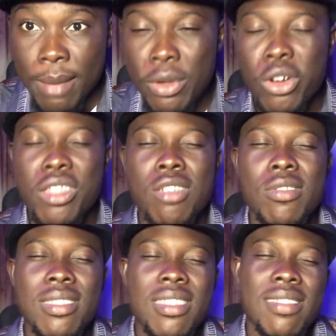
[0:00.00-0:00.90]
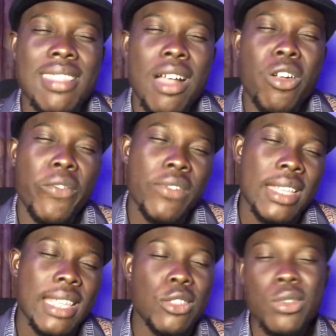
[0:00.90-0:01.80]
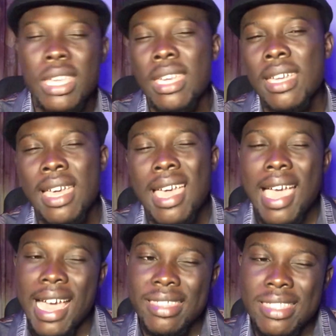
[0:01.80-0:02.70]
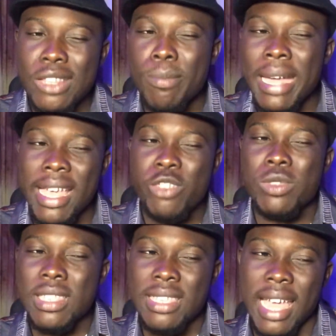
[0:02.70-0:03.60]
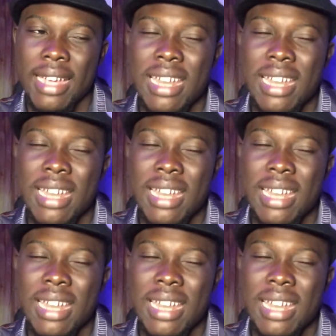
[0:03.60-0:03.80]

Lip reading: because she's now confident that, okay, I cheated on my ex with this guy.